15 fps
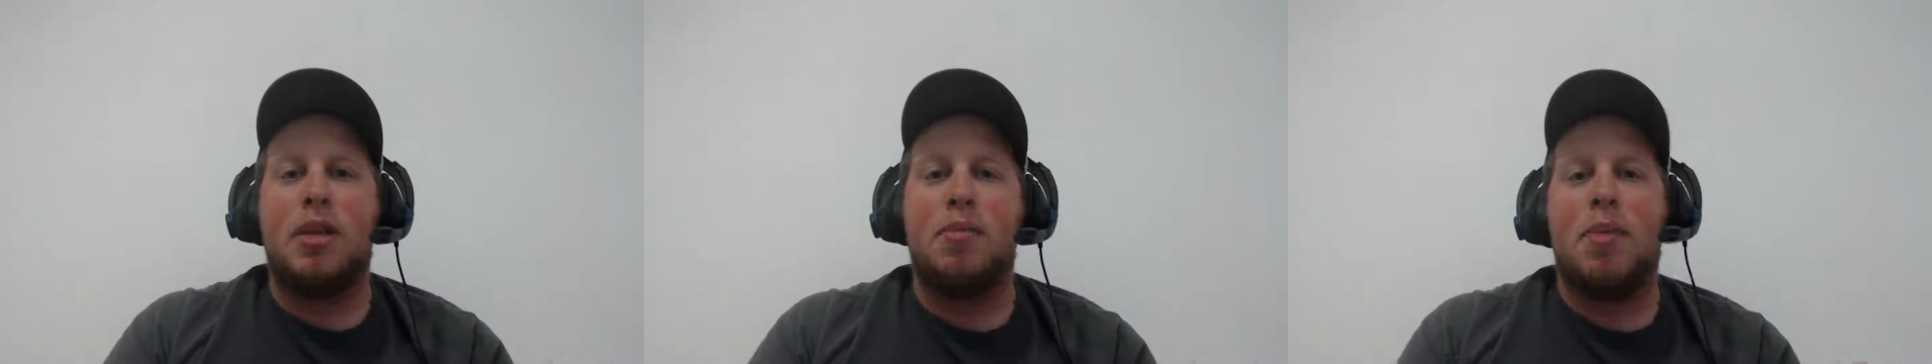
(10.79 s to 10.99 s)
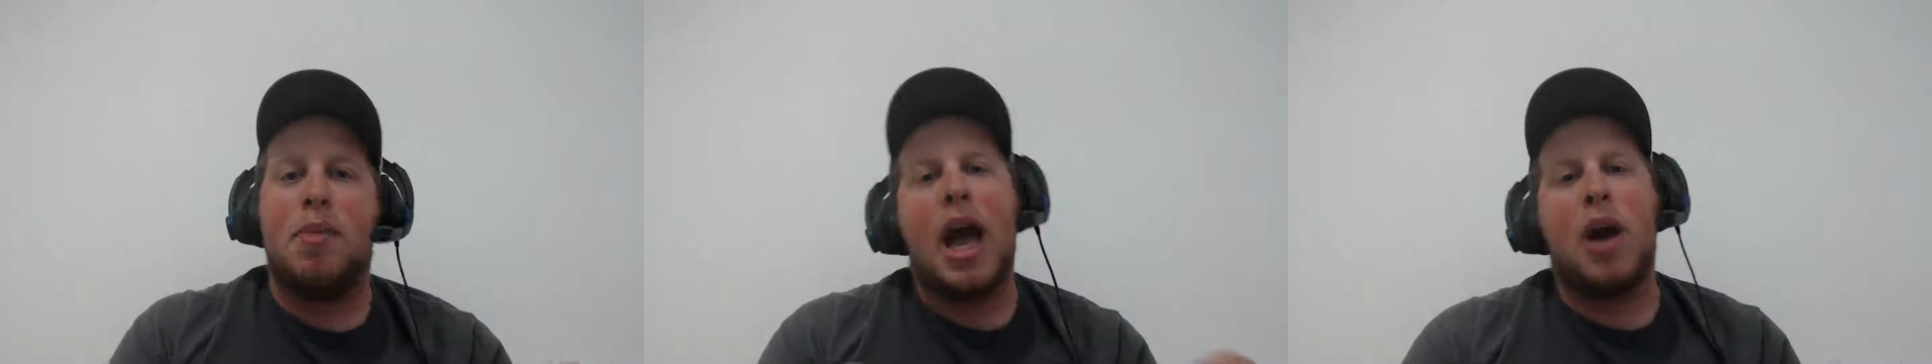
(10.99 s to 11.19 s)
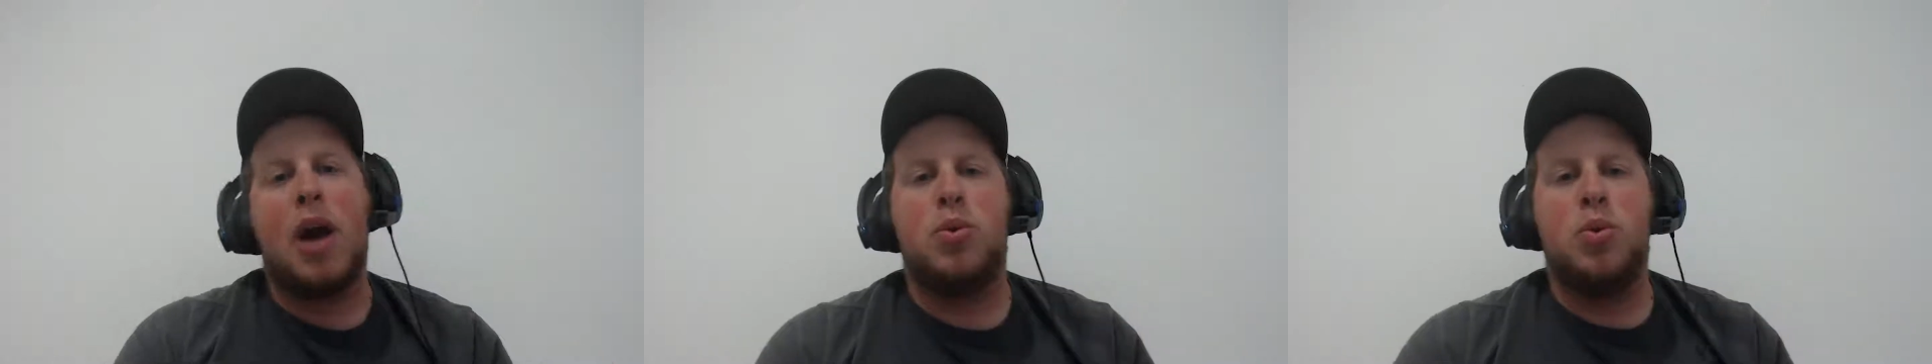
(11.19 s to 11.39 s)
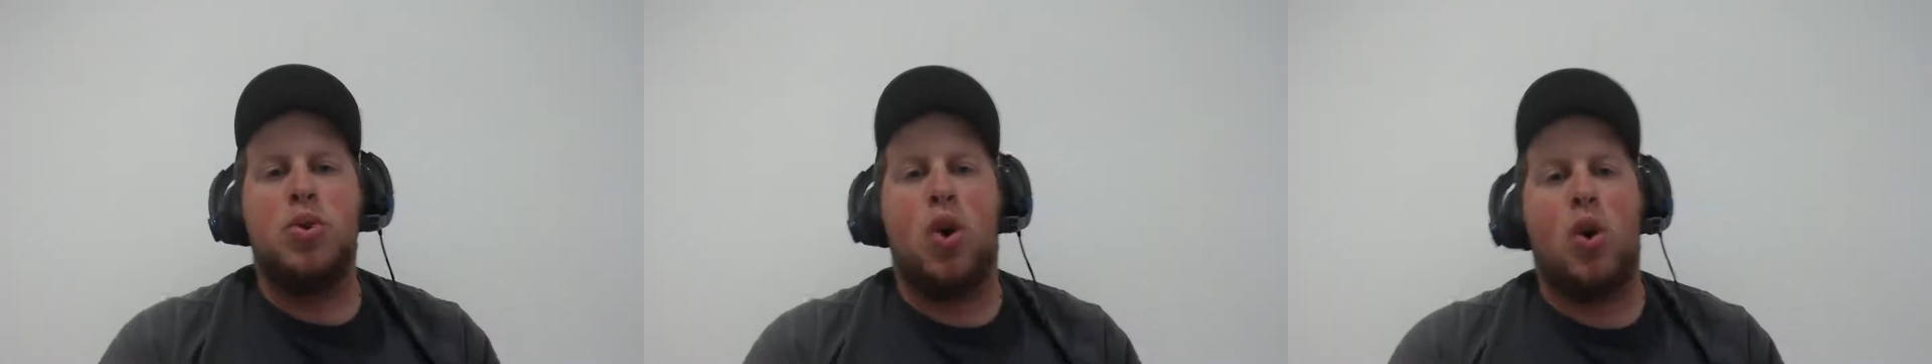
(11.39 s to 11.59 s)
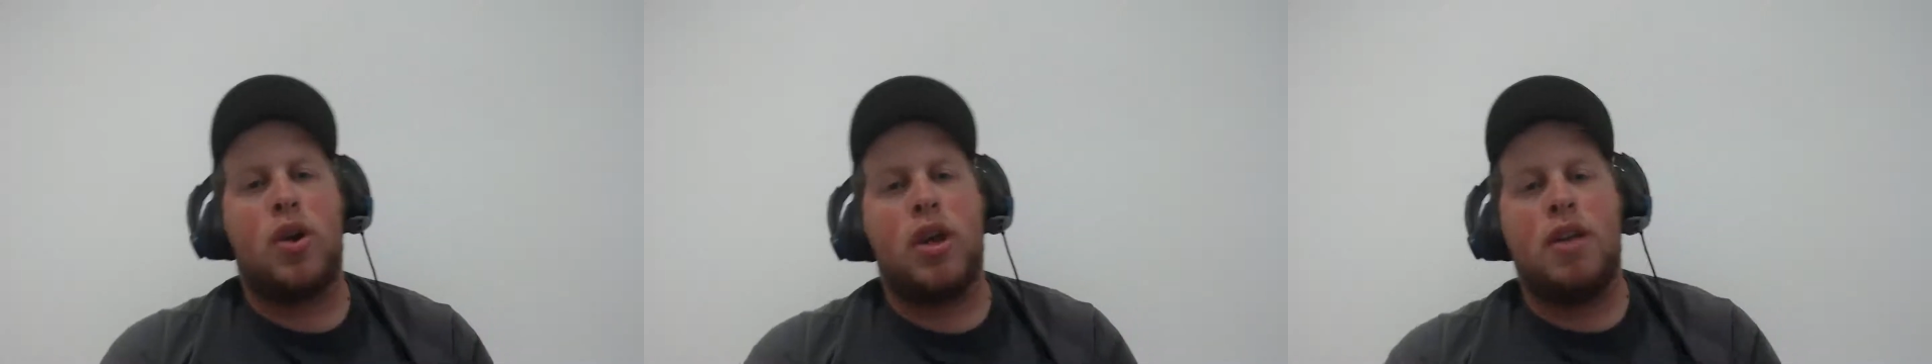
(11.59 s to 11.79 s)
but how to
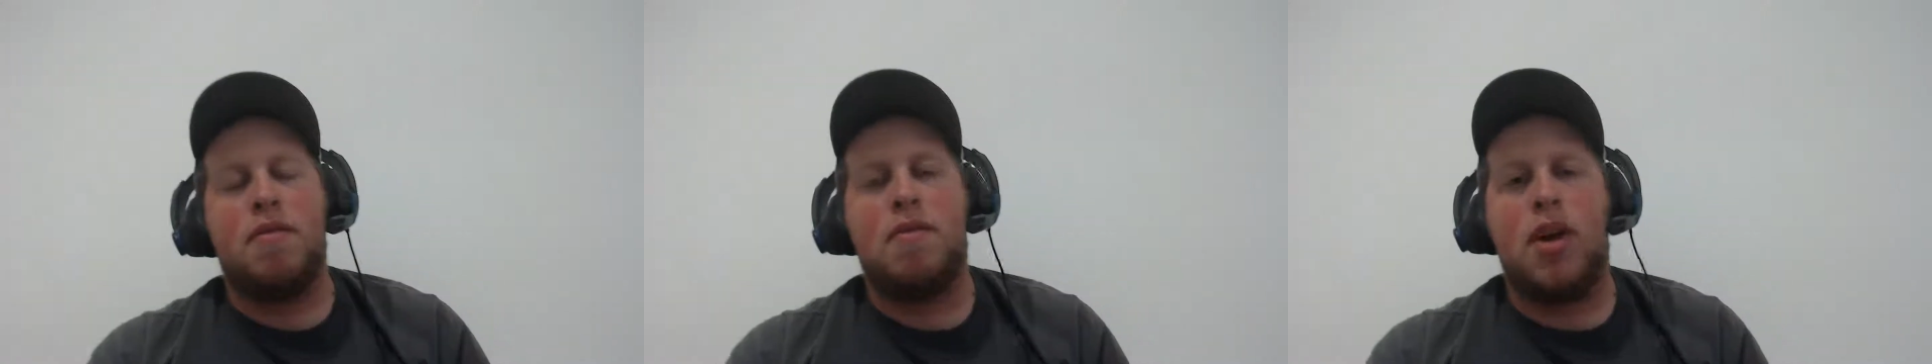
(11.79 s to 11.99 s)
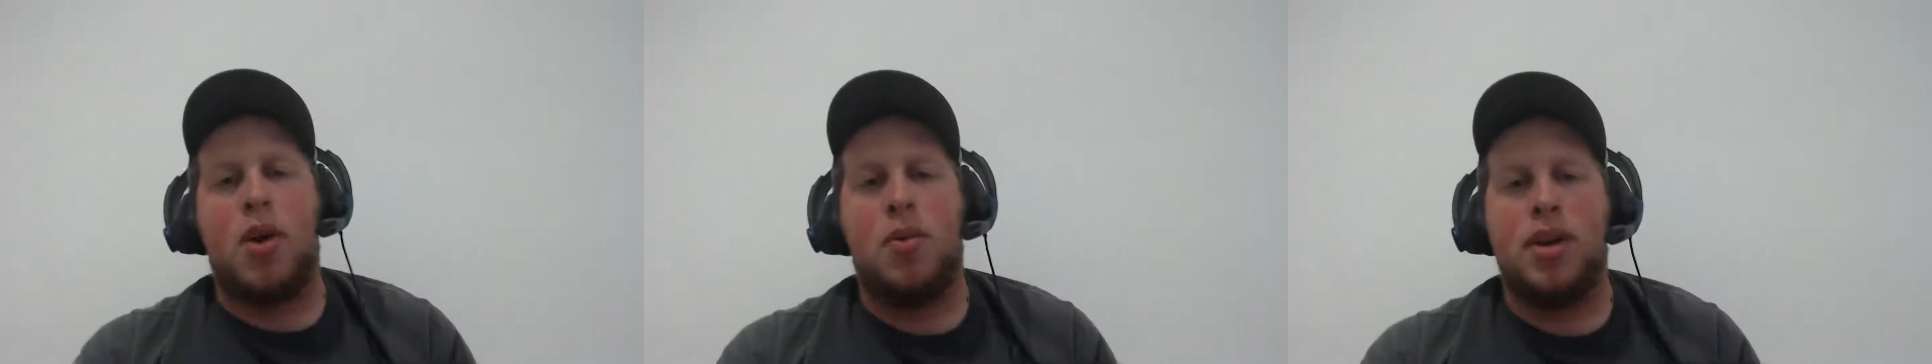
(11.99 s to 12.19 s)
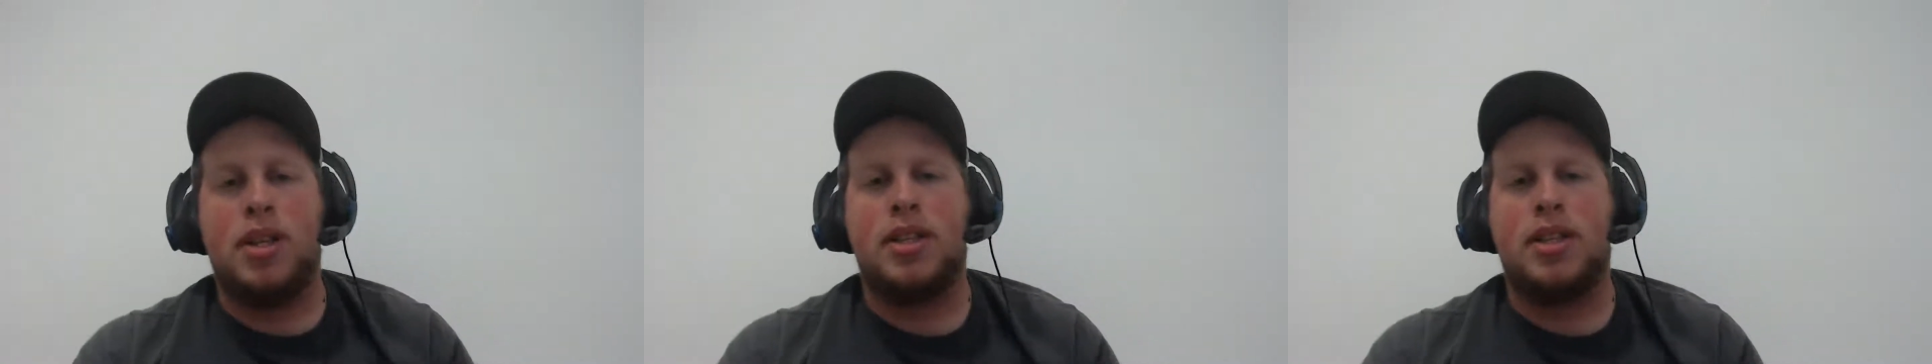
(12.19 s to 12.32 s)
target various